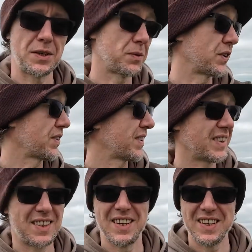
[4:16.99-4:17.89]
you what,
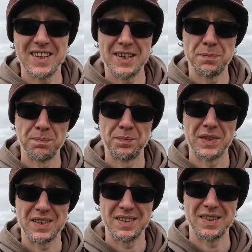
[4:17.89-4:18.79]
the
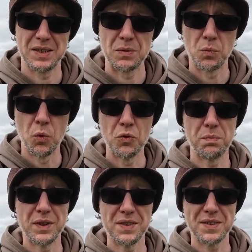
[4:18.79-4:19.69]

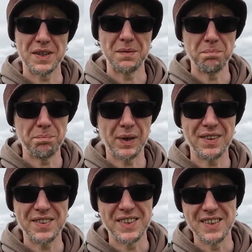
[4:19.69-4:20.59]
warblers and
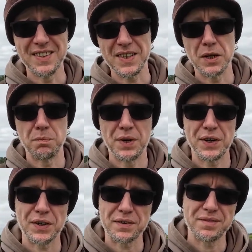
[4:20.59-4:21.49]
buntings are
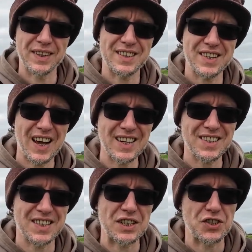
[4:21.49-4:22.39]
putting on a
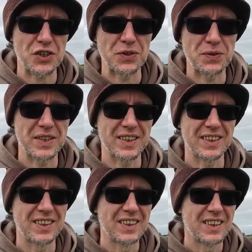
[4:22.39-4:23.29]
fantastic show
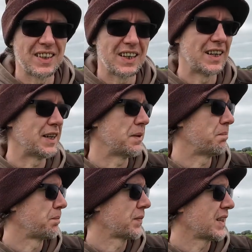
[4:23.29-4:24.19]
today.
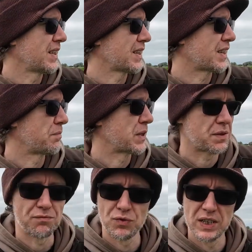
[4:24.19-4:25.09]
Giving me
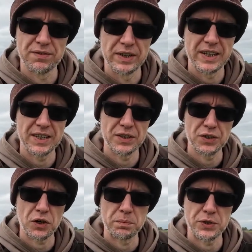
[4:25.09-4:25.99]
some really, really good
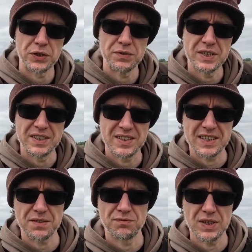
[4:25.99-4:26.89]
opportunities to
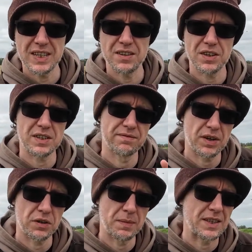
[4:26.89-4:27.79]
get some really nice
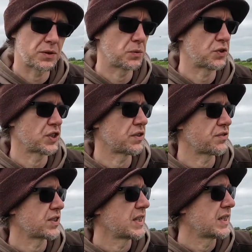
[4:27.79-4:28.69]
environmental shots.